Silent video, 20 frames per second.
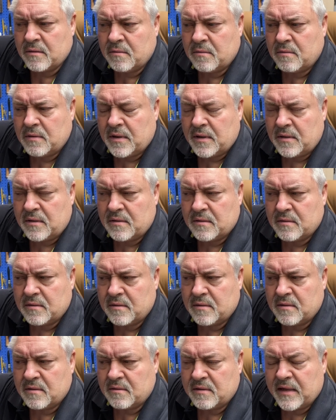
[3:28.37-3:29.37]
well,
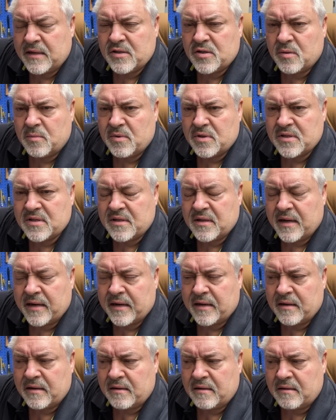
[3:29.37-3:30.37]
that's almost
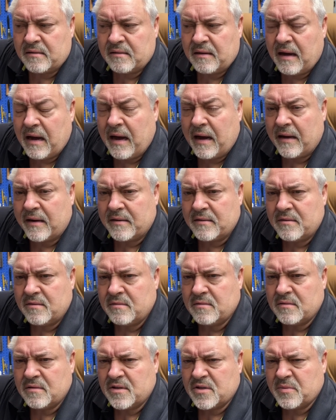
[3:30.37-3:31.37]
like a on
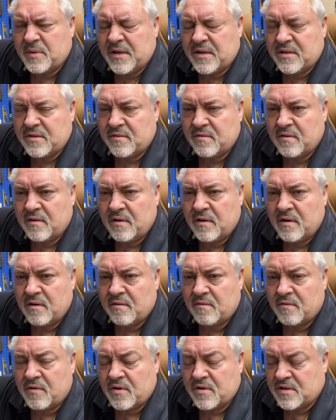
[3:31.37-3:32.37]
switch
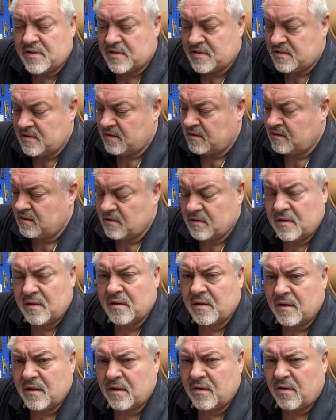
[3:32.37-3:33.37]
versus
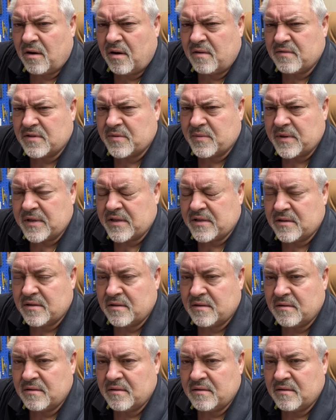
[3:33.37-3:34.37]
an off switch.
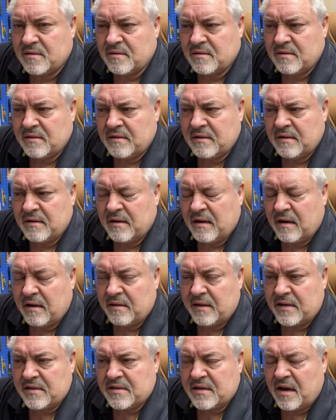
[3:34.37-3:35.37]
And
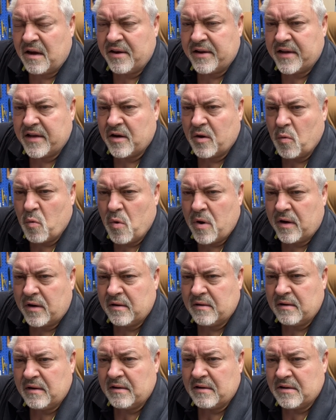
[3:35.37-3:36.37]
that's how you get a
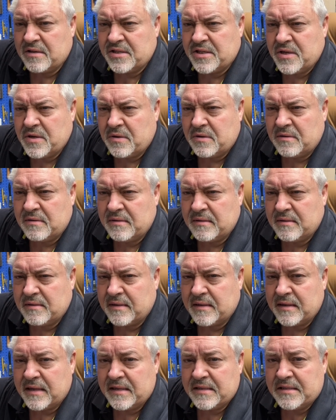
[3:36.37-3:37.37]
one and a zero.
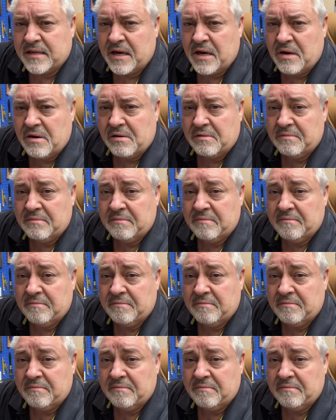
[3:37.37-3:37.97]
And that's how